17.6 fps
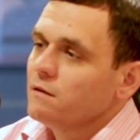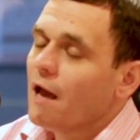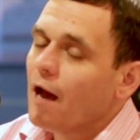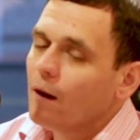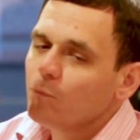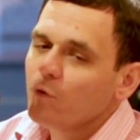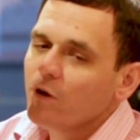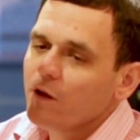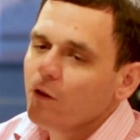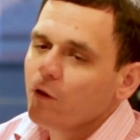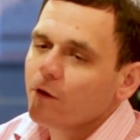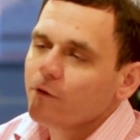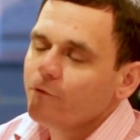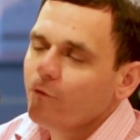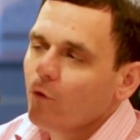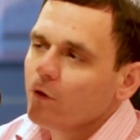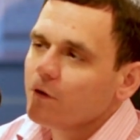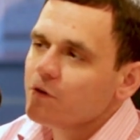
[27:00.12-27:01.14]
Yeah, I'm really
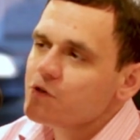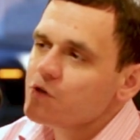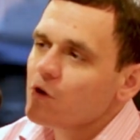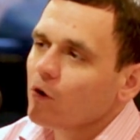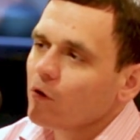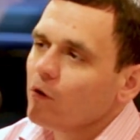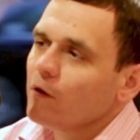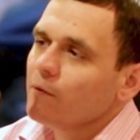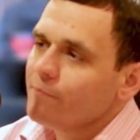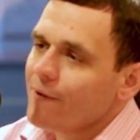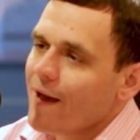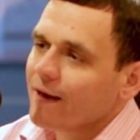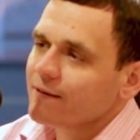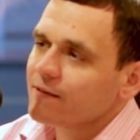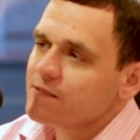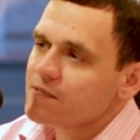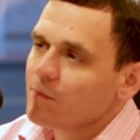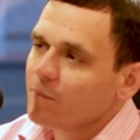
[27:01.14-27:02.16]
looking forward to circling
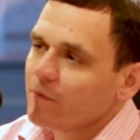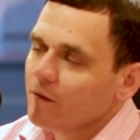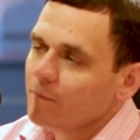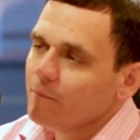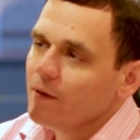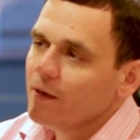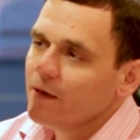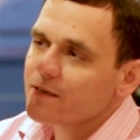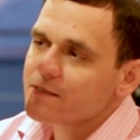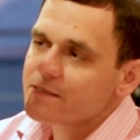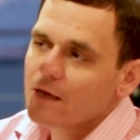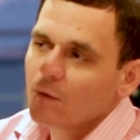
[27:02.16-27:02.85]
back to some of the meetings